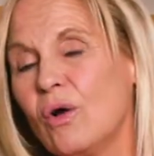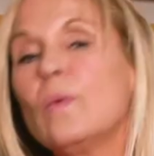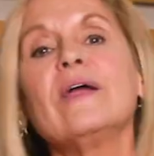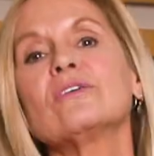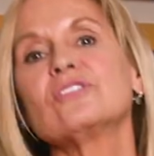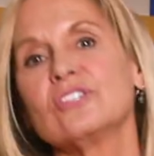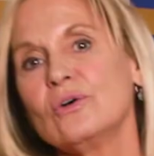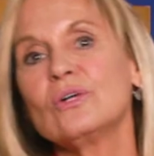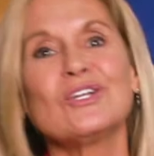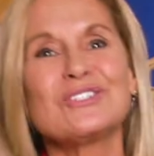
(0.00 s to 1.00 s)
we are so
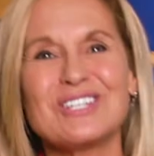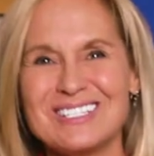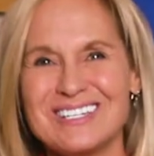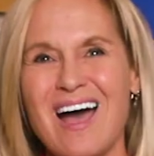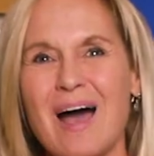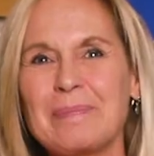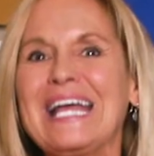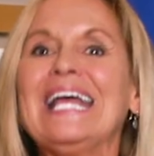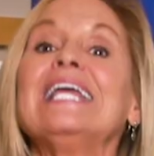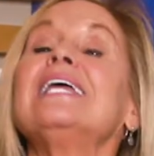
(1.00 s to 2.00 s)
close to the top.
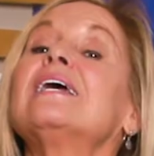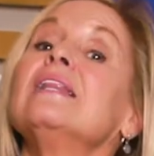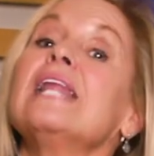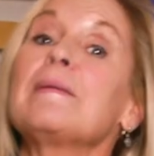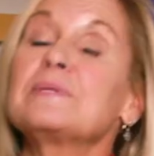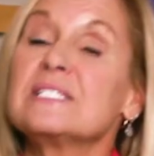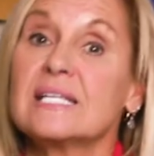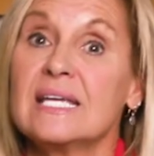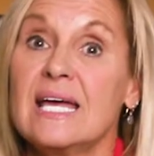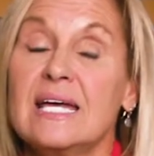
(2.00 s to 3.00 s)
He collapses
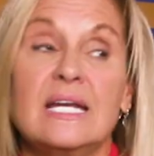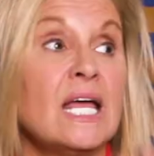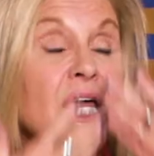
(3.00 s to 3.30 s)
again.